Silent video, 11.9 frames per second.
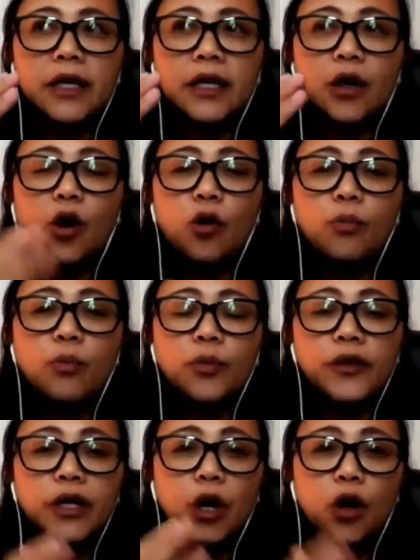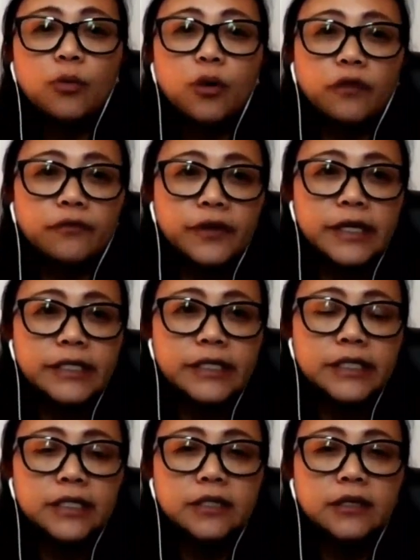home office